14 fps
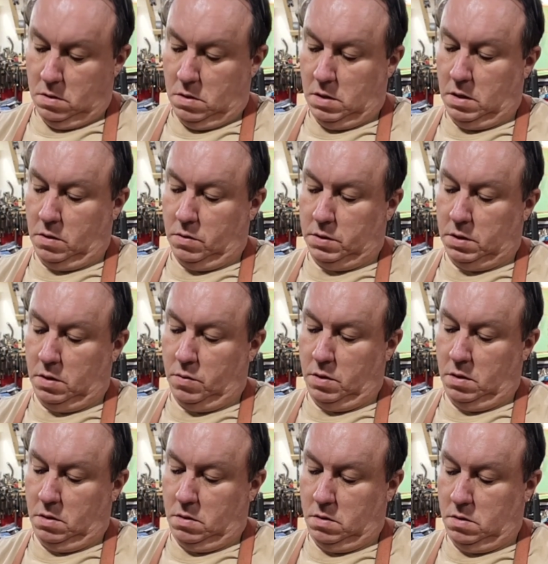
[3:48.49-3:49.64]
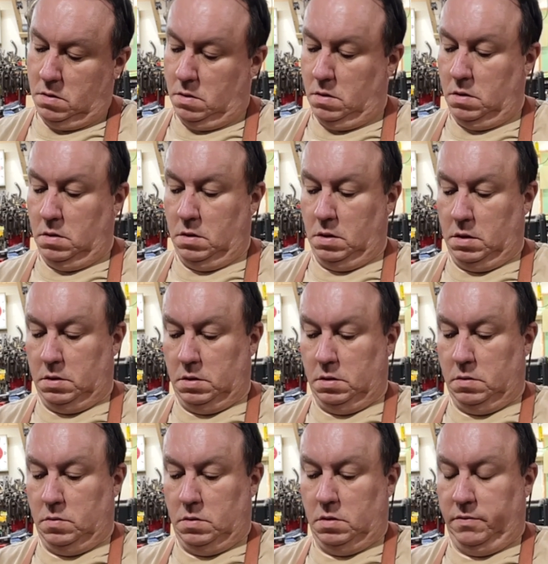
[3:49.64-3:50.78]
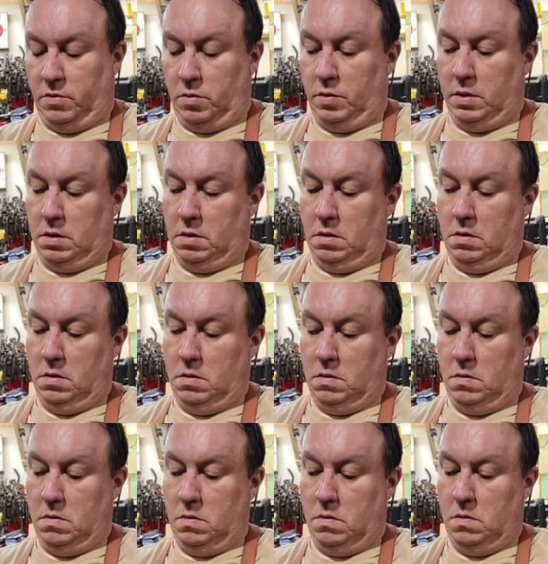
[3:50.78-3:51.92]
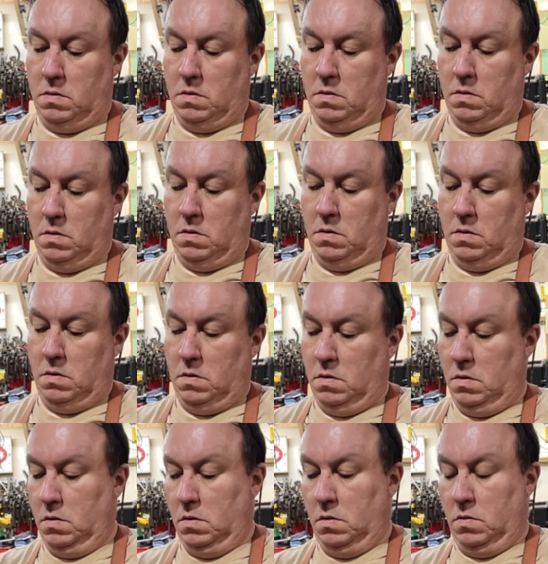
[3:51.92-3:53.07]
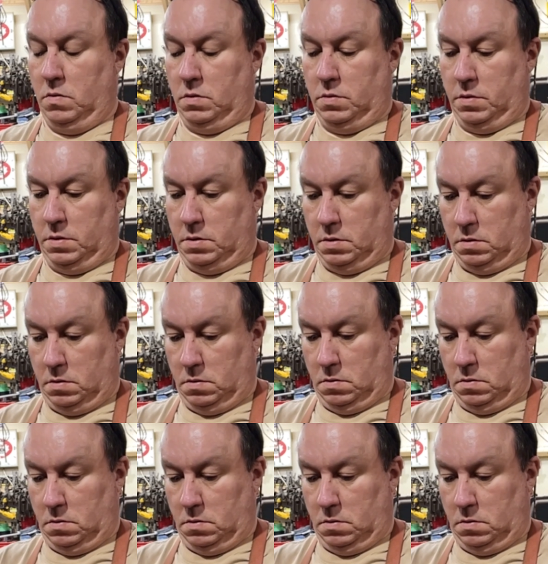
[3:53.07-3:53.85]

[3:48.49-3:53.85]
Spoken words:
That goes that way. And then I guess this one's forward. Which way is